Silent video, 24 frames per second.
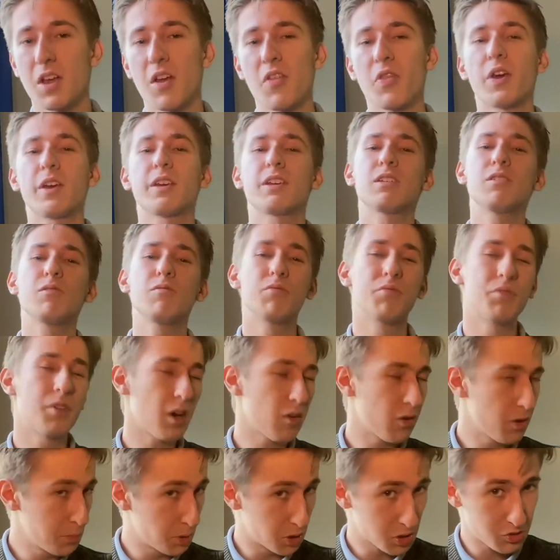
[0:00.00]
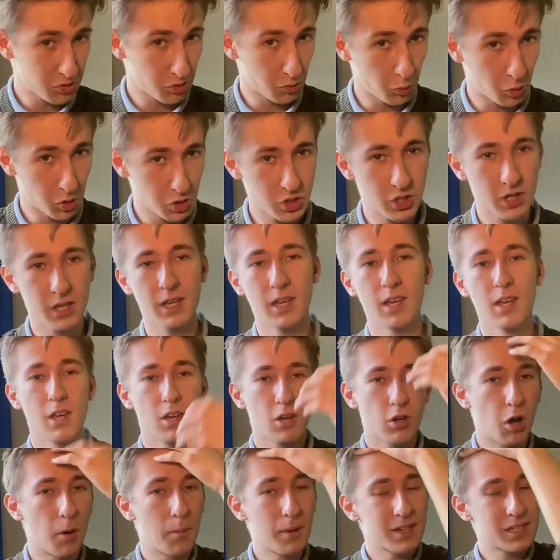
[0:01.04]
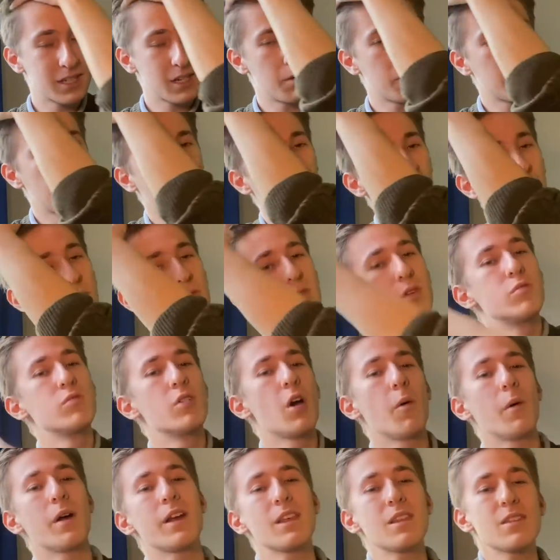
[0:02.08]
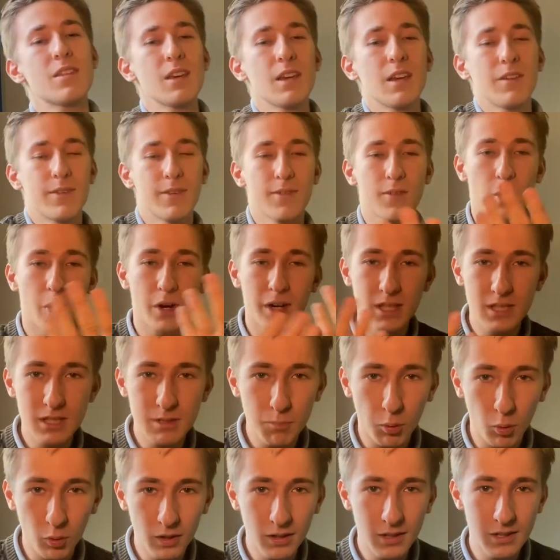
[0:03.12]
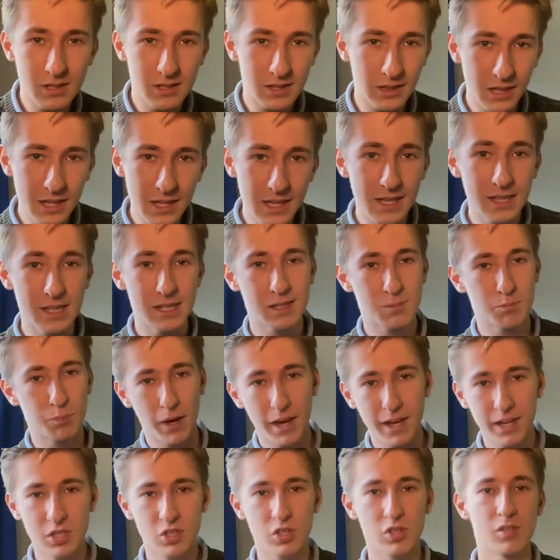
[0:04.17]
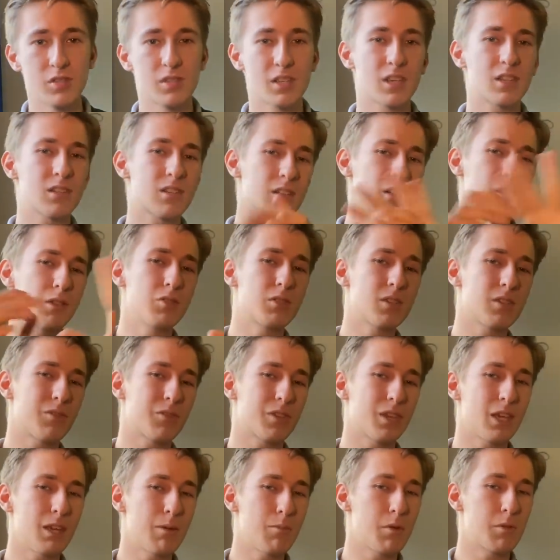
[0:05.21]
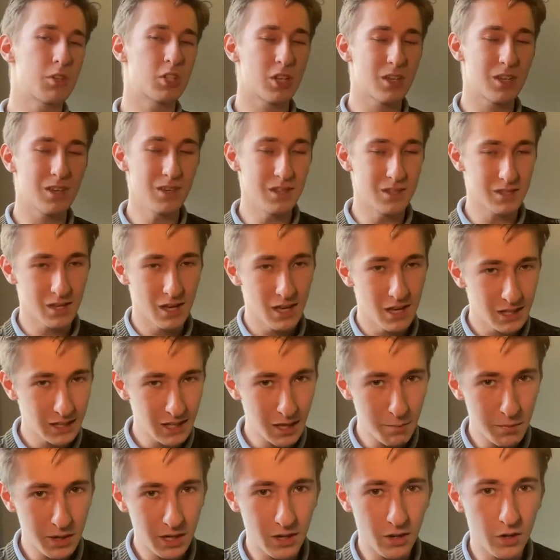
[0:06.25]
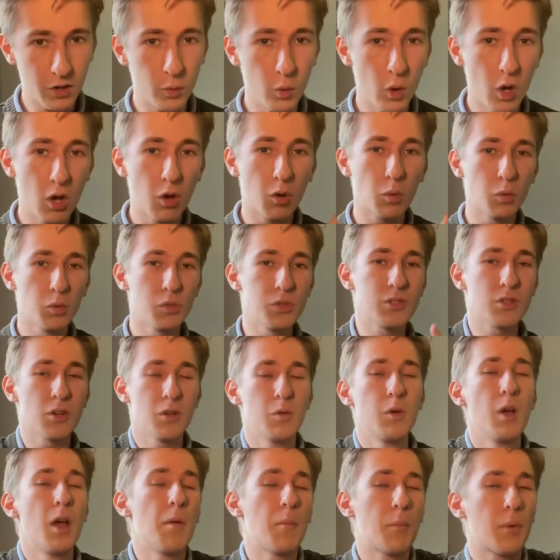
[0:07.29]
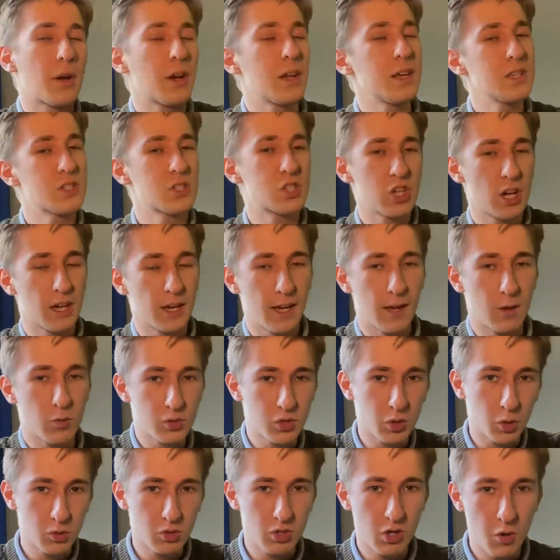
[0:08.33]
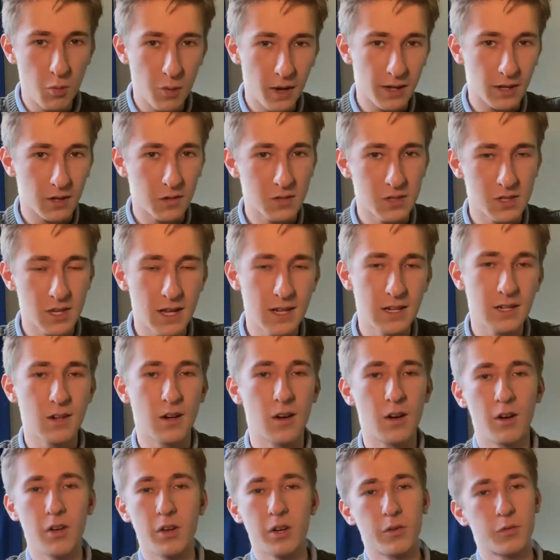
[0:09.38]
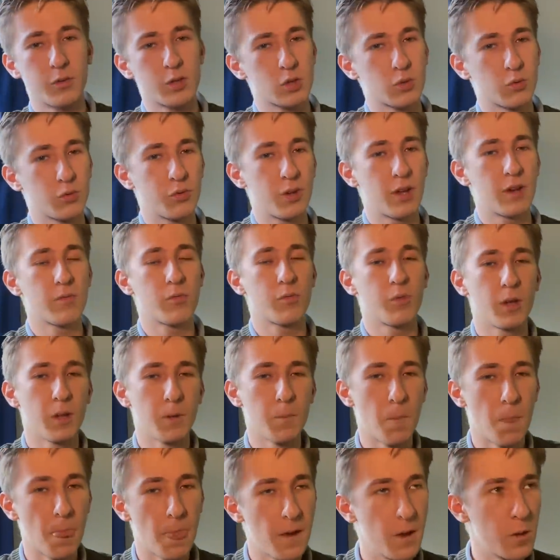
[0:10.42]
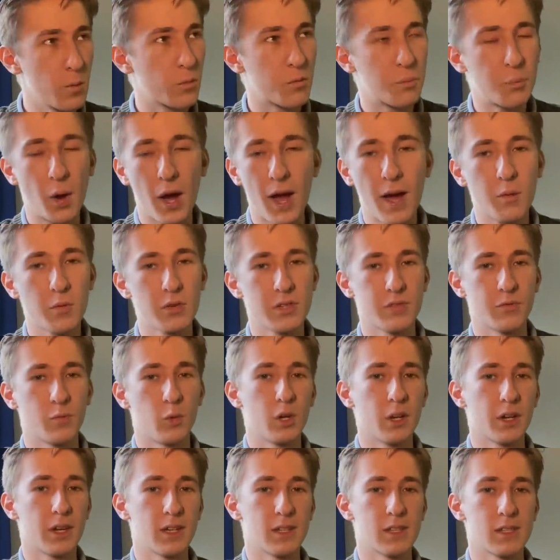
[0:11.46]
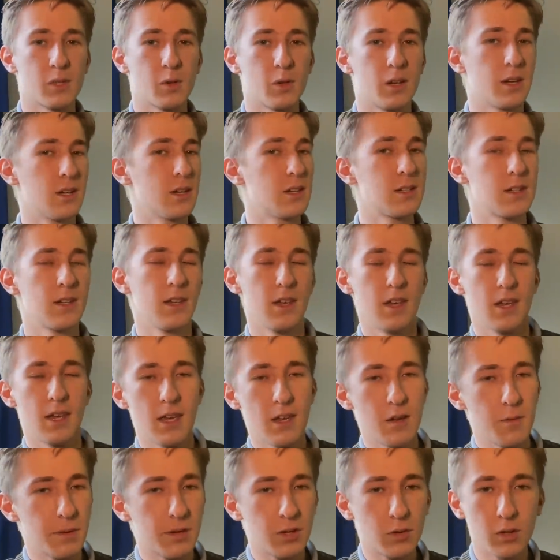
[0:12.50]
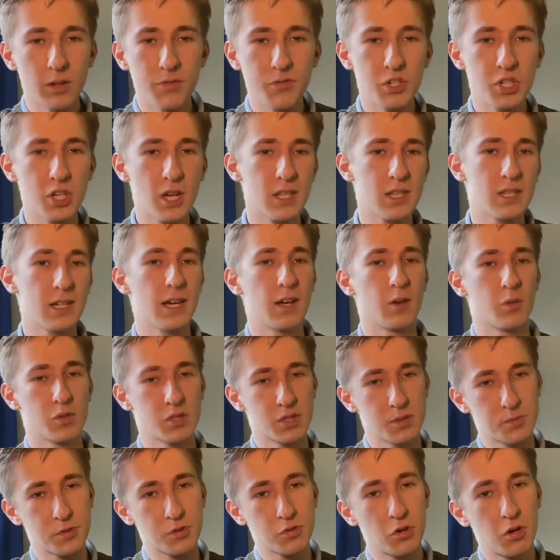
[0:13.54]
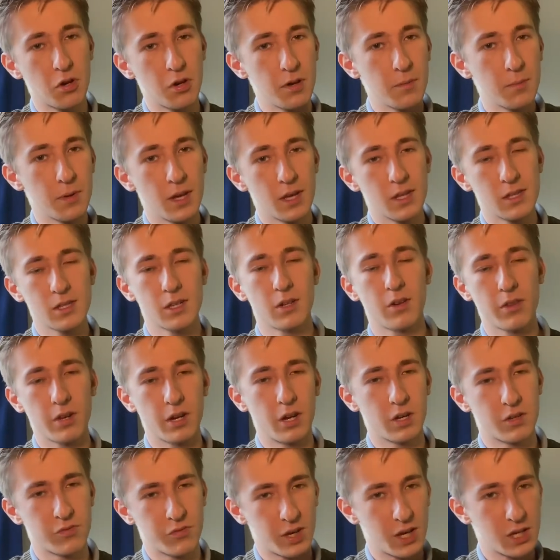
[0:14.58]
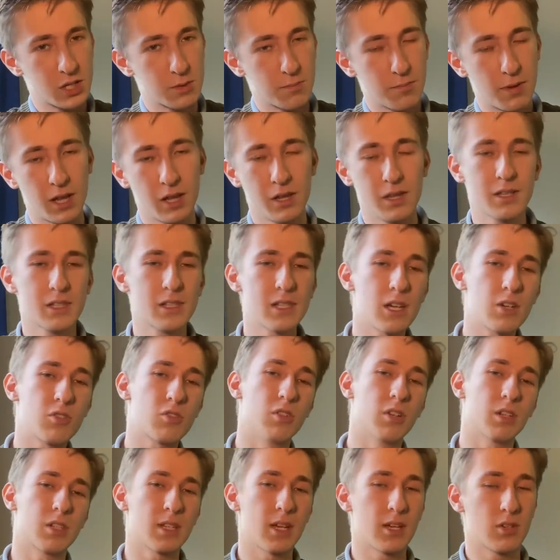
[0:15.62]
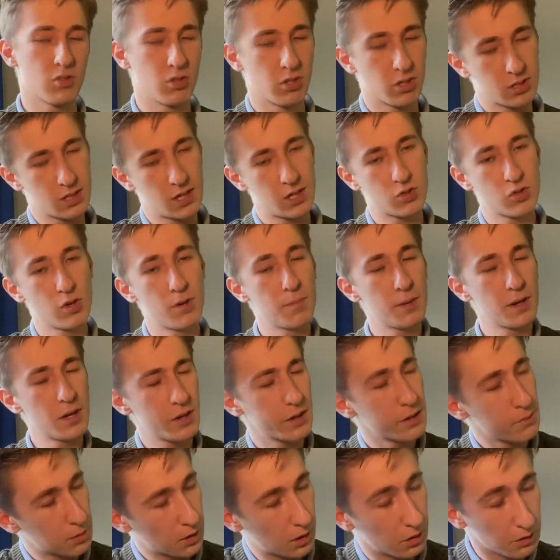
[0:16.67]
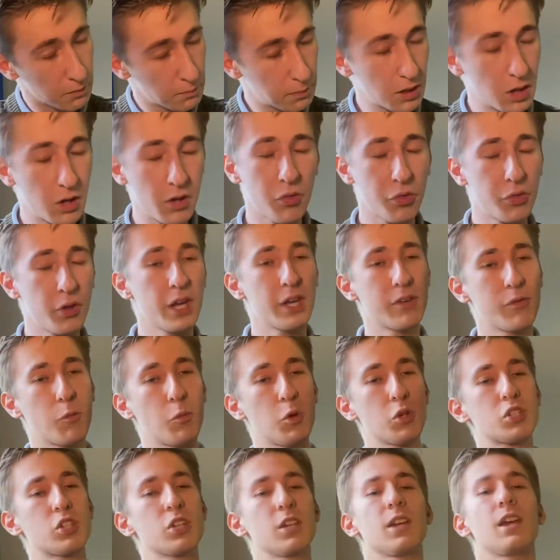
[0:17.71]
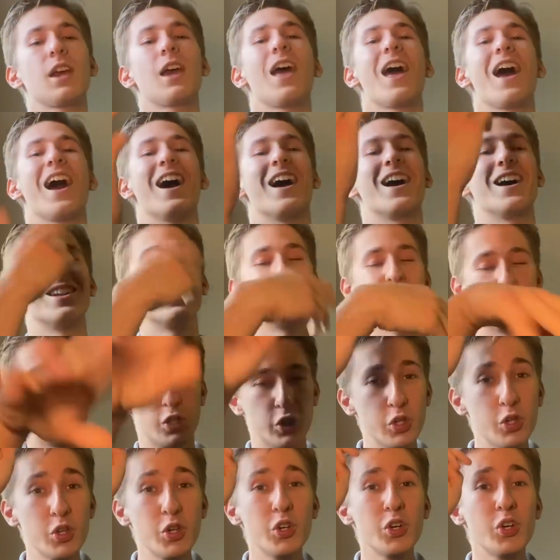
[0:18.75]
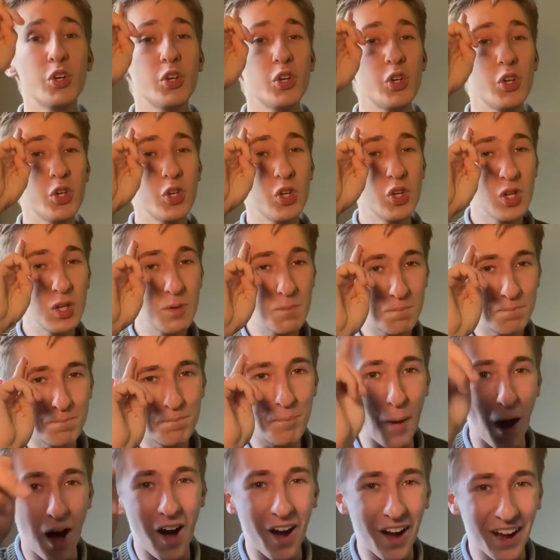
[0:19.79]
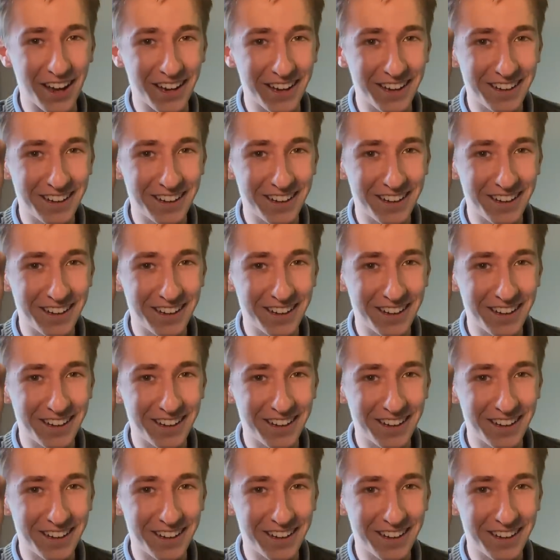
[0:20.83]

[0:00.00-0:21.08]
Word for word: Thank you very much for watching. Comment down below if you know anything, if you've got any spoilers, leaks, pictures, exclusive thingamajiggies, let me know. Also, please check out Doctor Who Echoes End, our unofficial fan film. have put hours of work into it, and it'd be cool if you checked it out. Subscribe, turn on the notification bell, etc, etc, etc, blah-de-blah-de-blah. Thank you for watching, and goodbye.